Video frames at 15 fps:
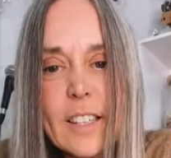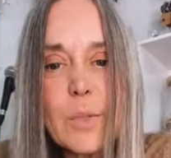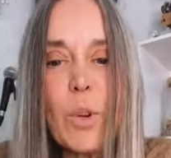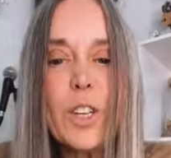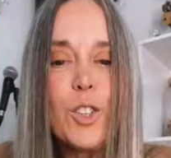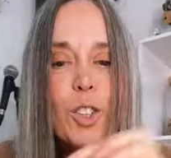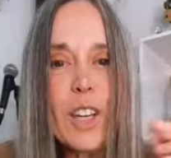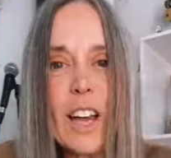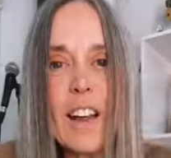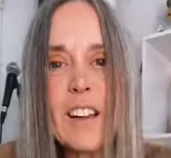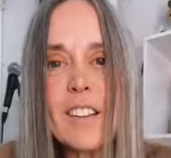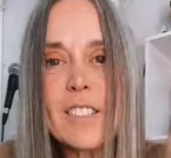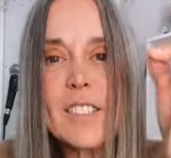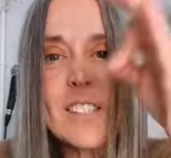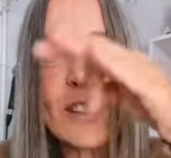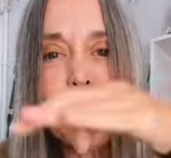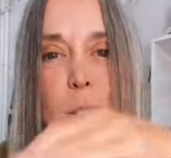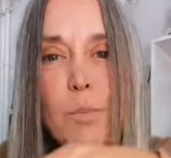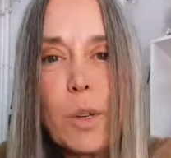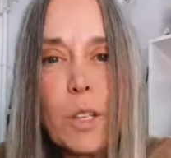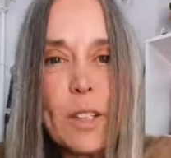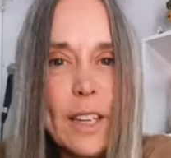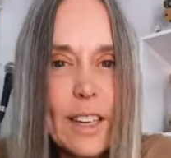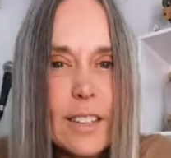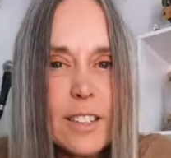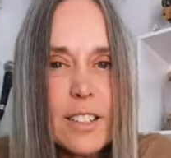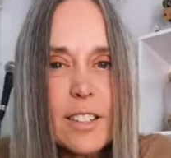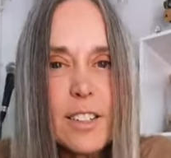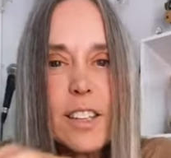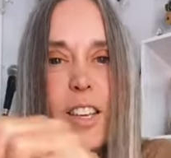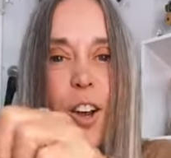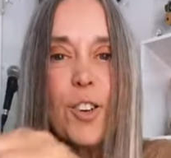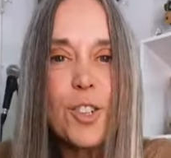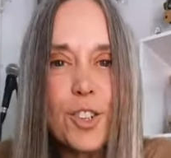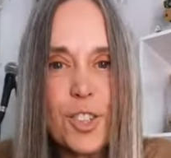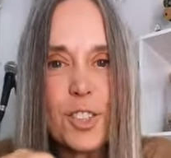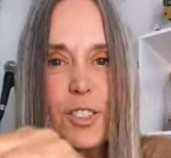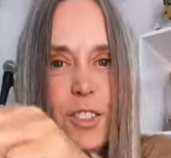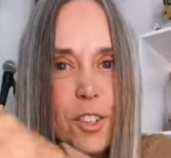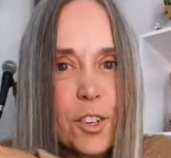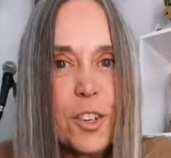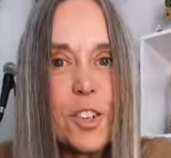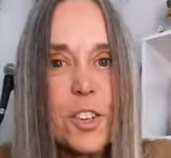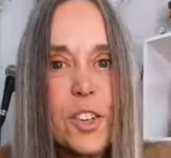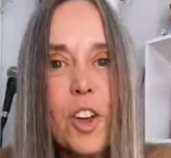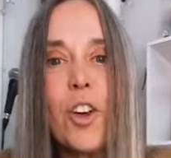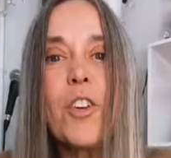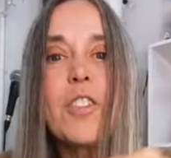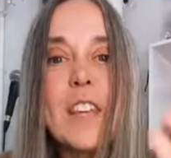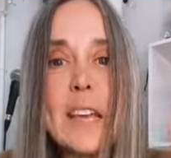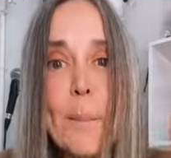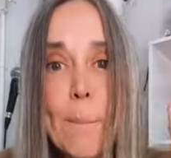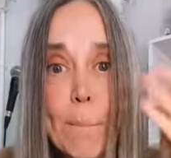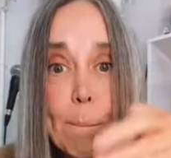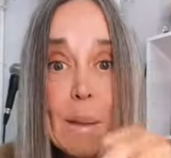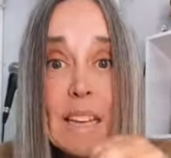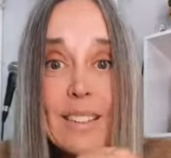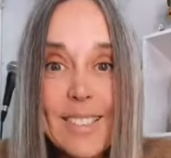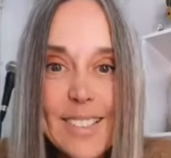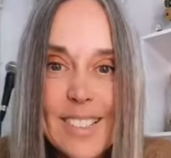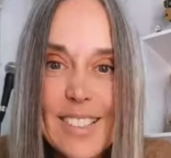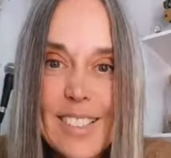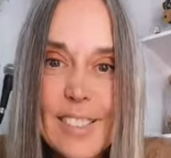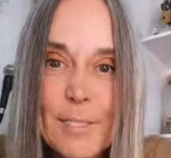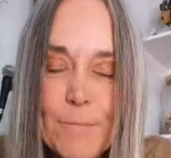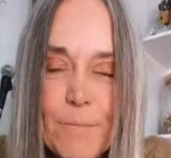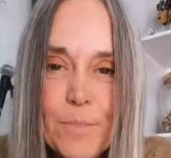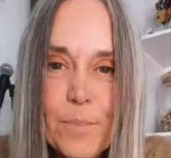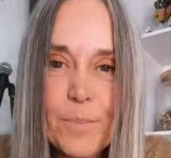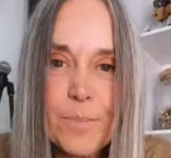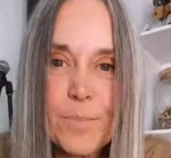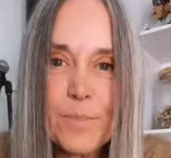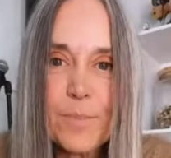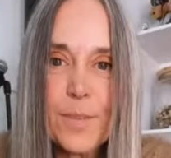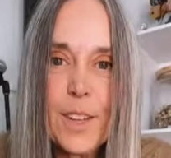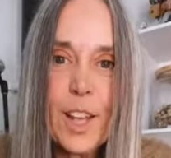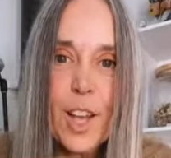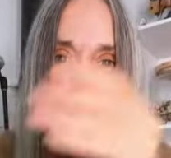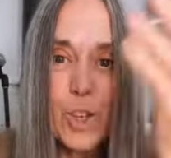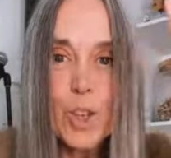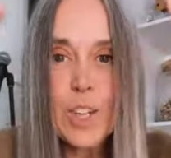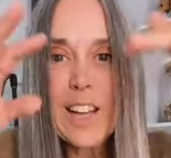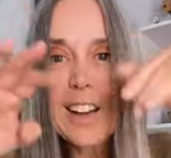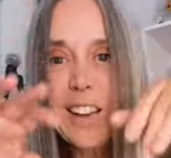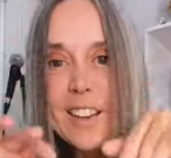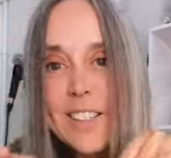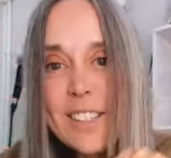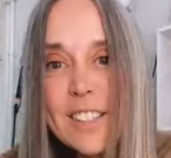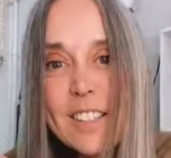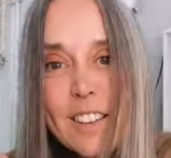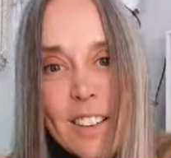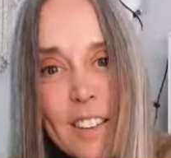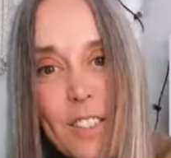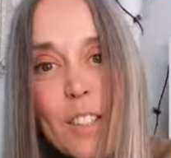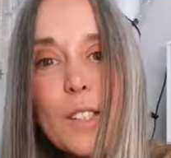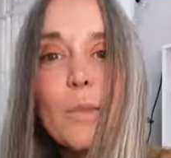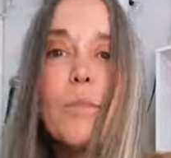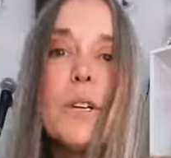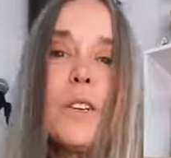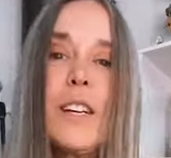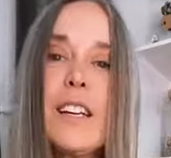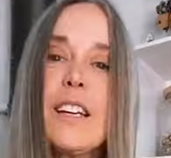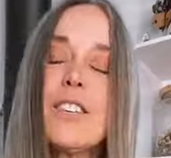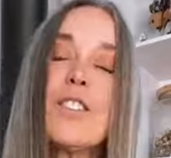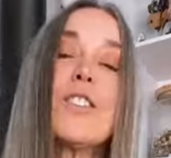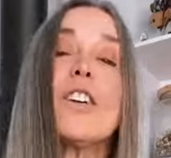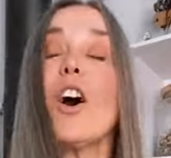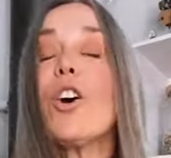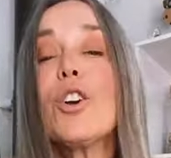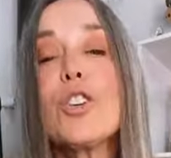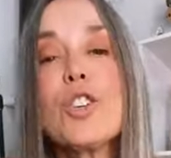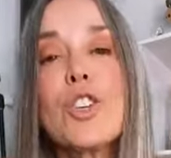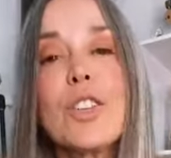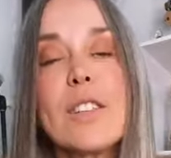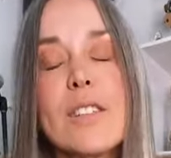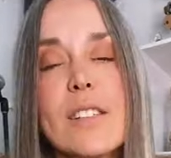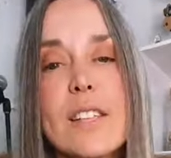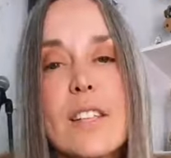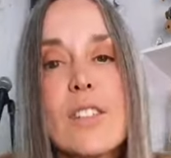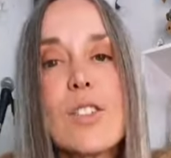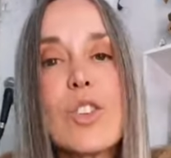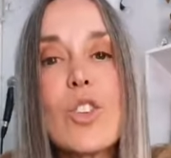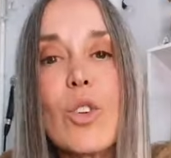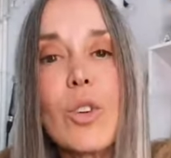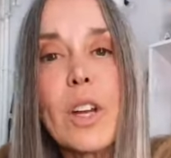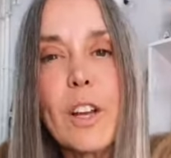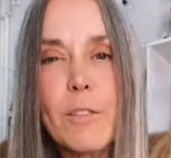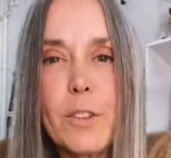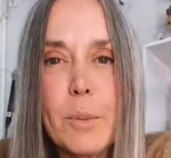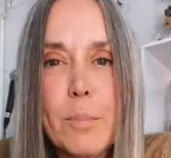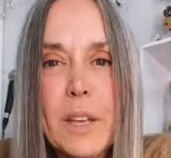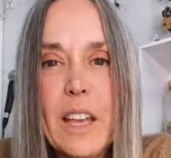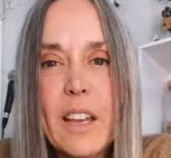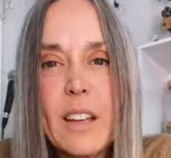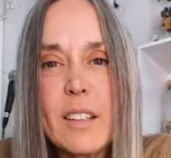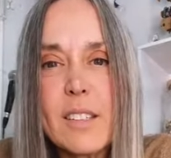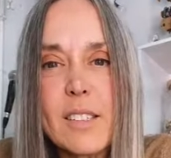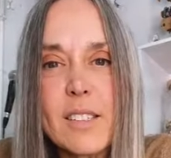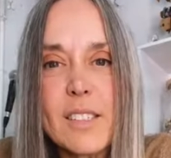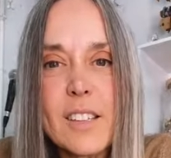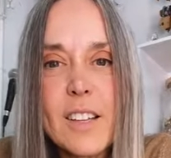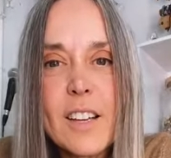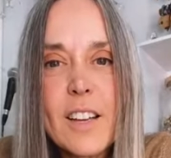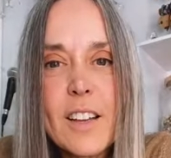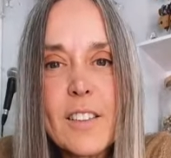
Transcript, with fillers: That's why you cast a spirit into the ocean, don't you know, the abyss. You cast the spirit into the ocean. See the story of the pigs?